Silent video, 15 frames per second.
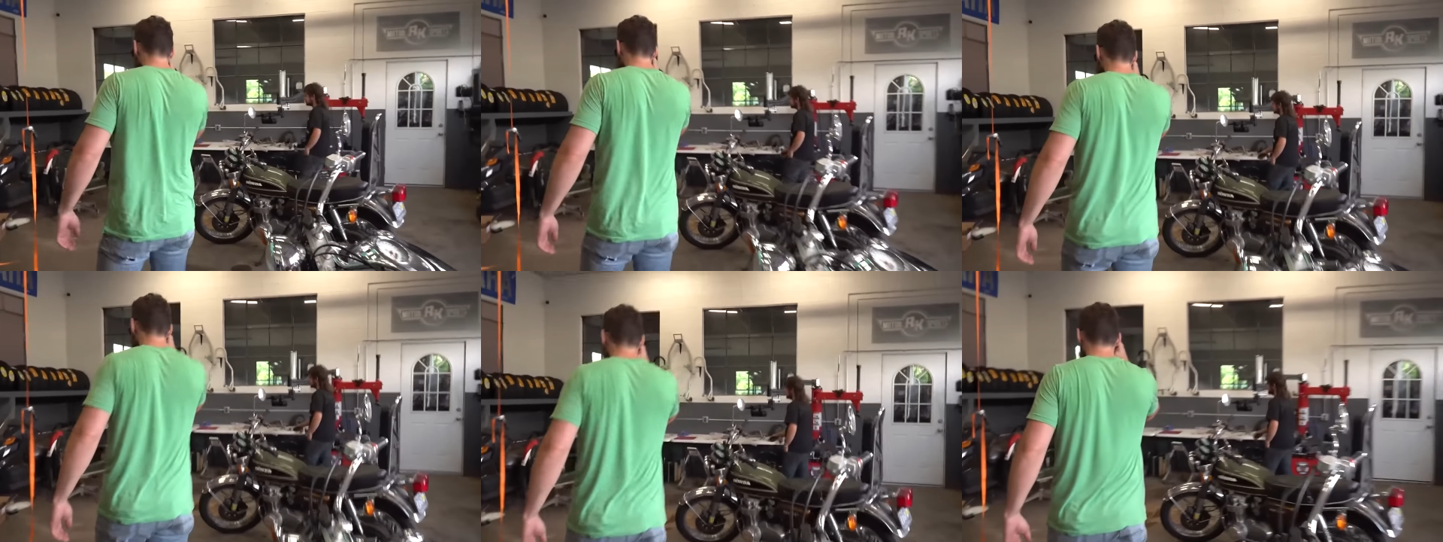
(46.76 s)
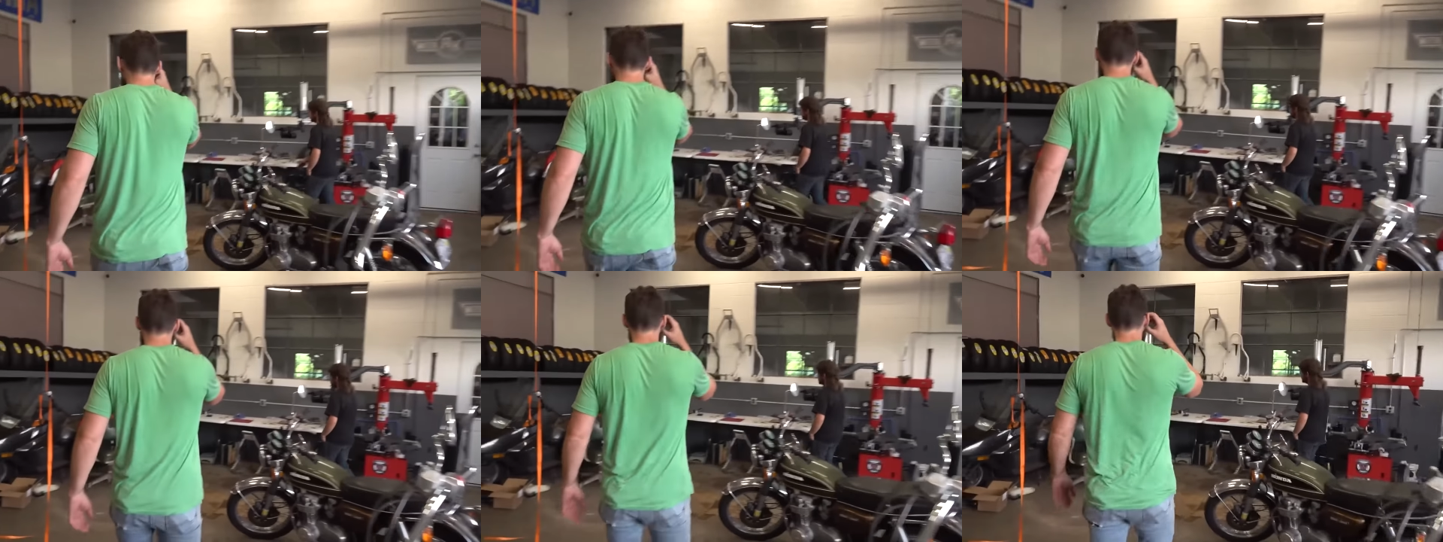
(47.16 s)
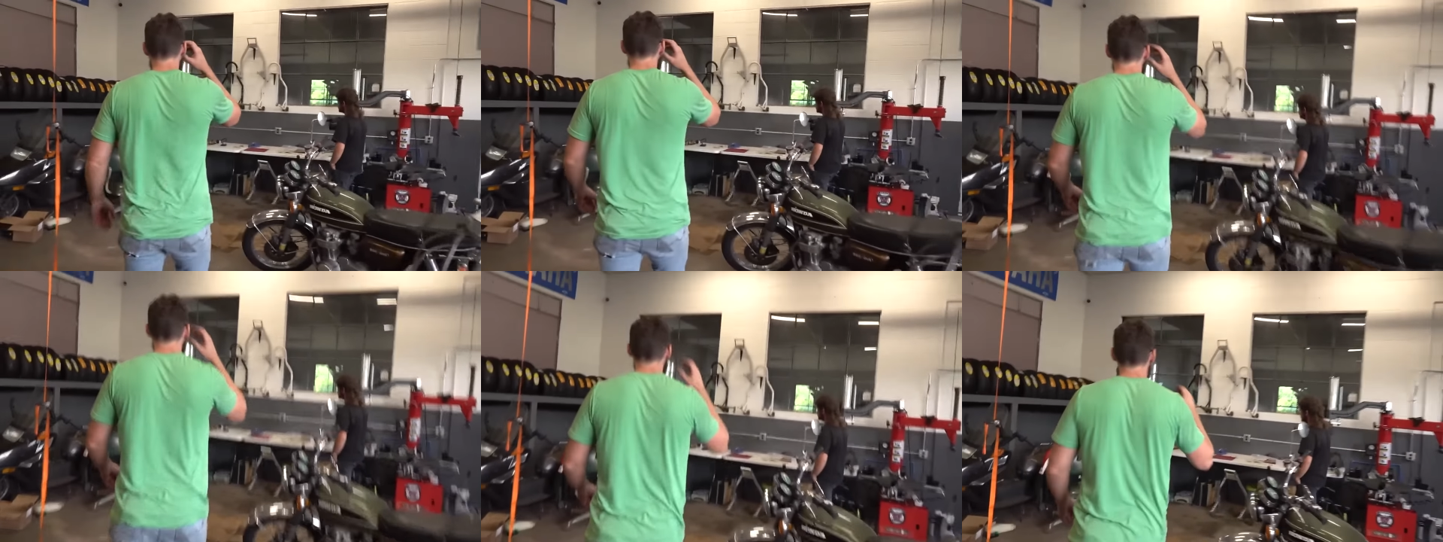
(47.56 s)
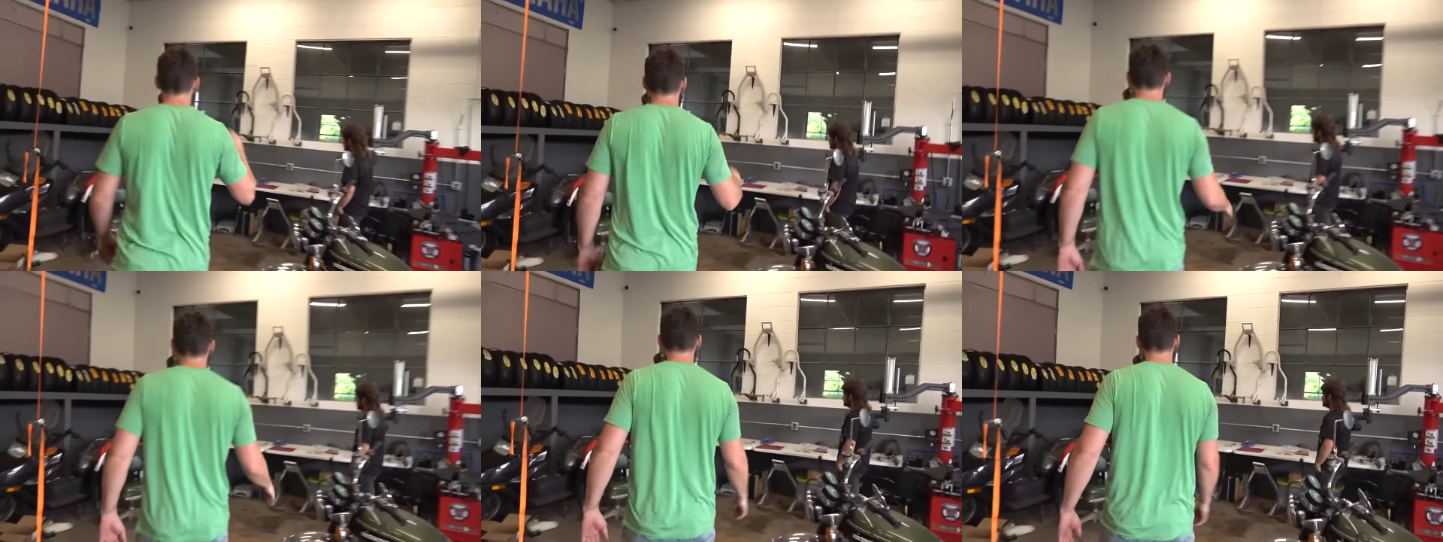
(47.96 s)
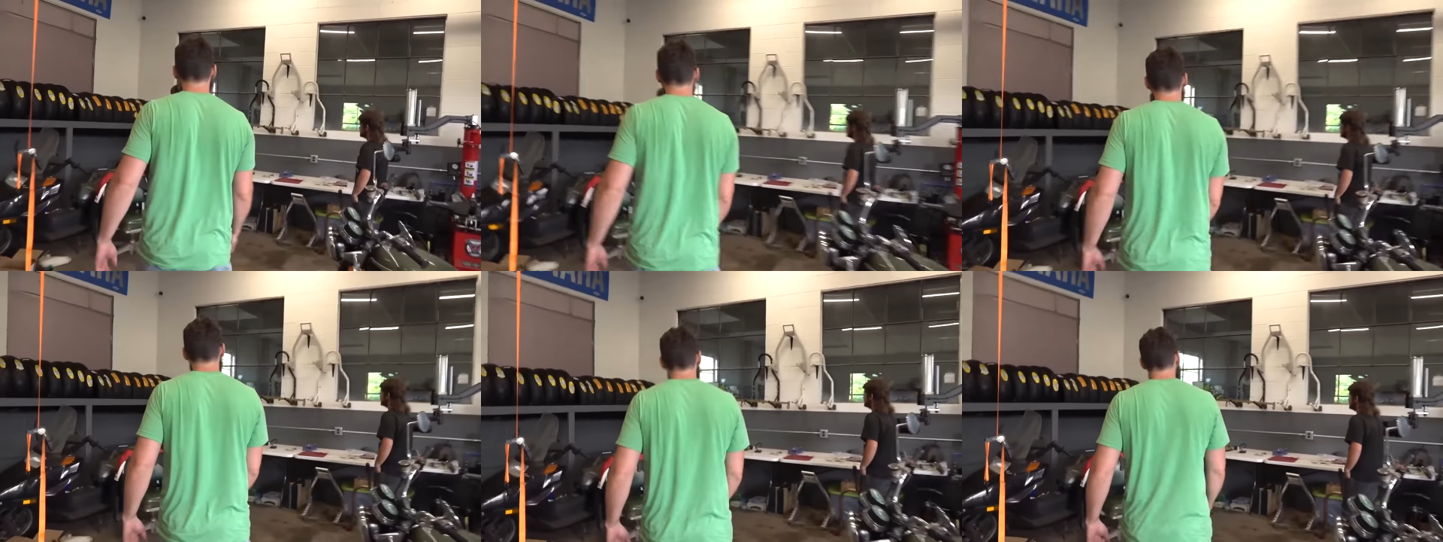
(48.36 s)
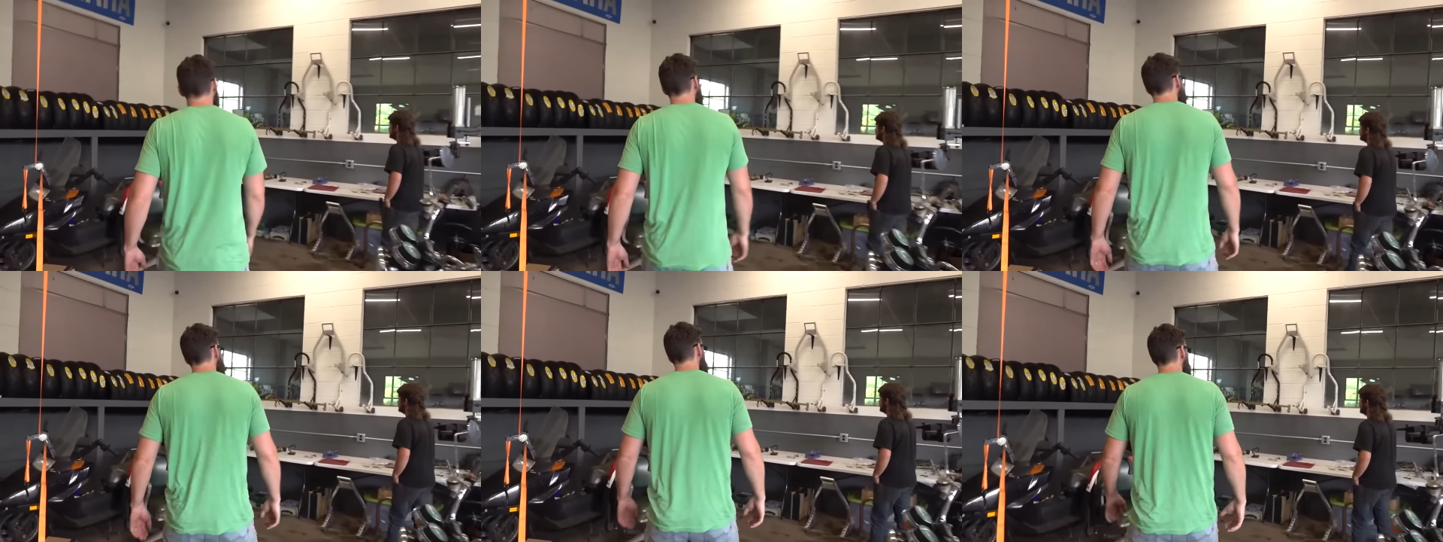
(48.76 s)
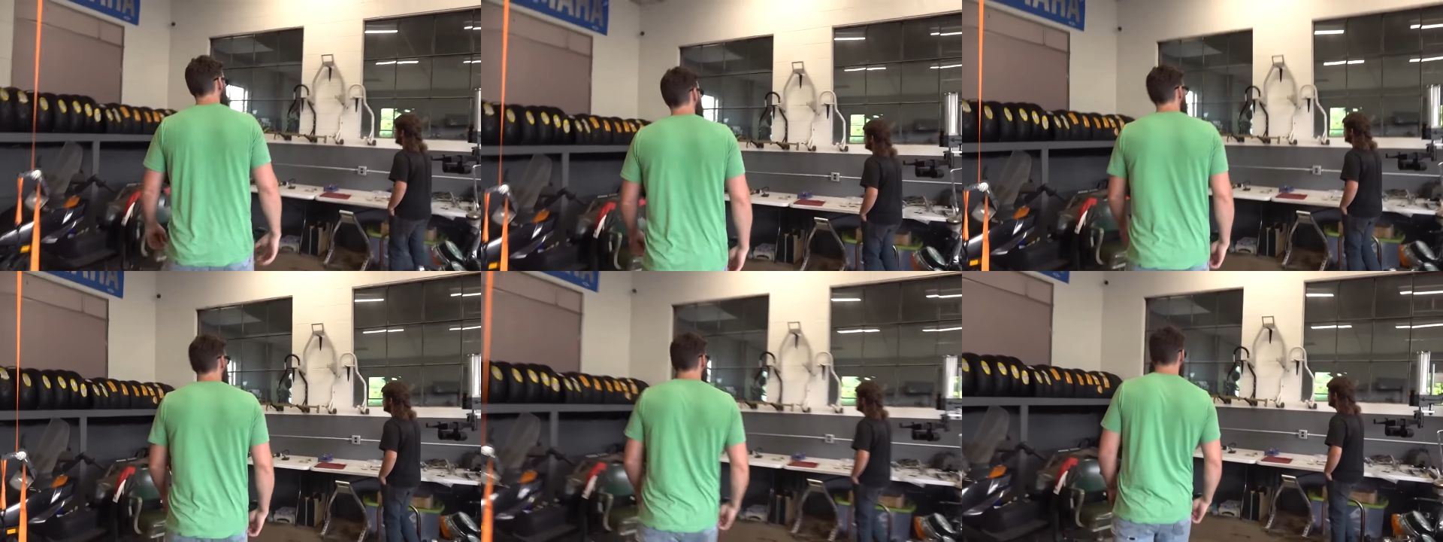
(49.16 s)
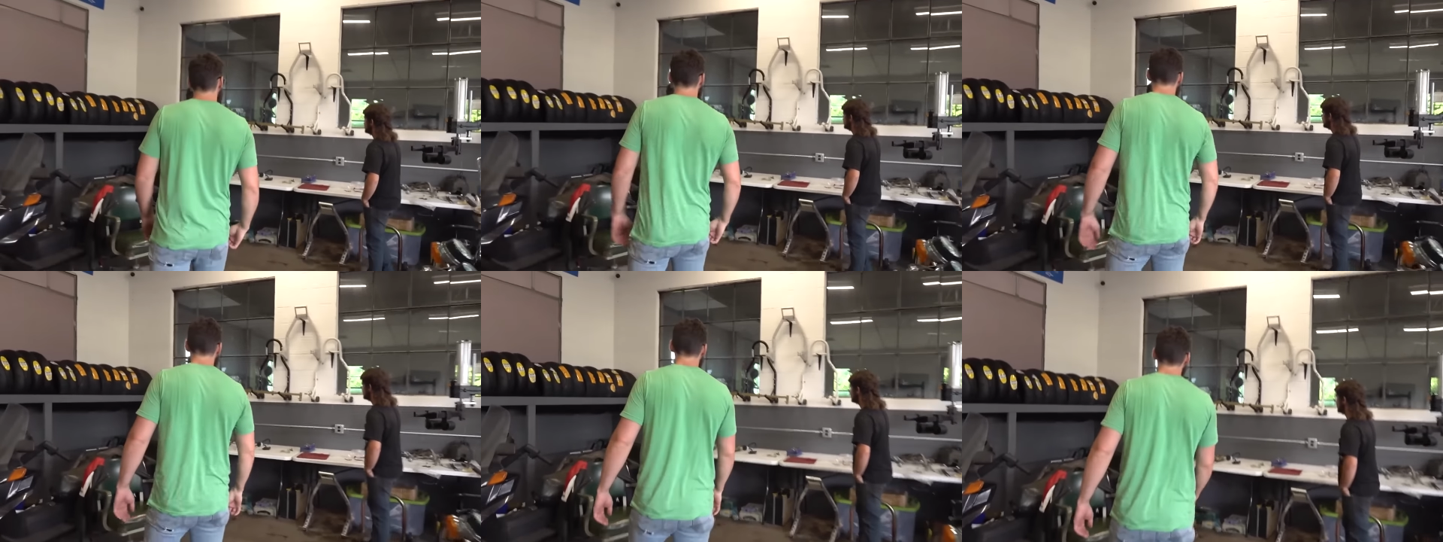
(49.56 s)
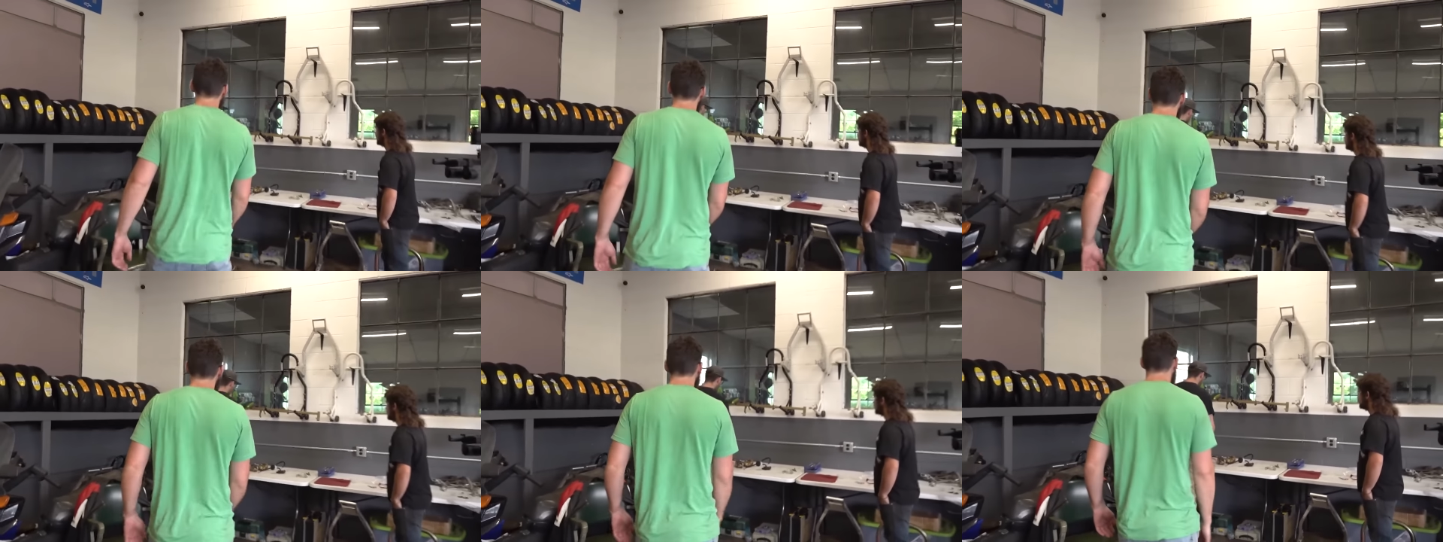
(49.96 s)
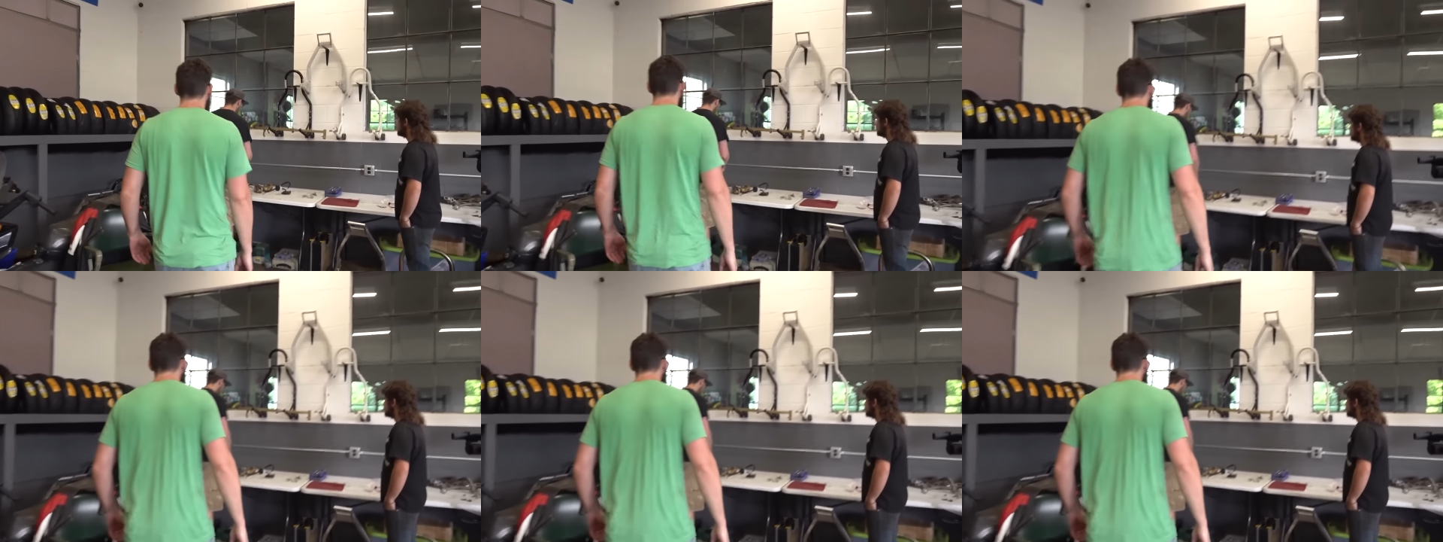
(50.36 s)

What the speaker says: [unreadable: no face in view]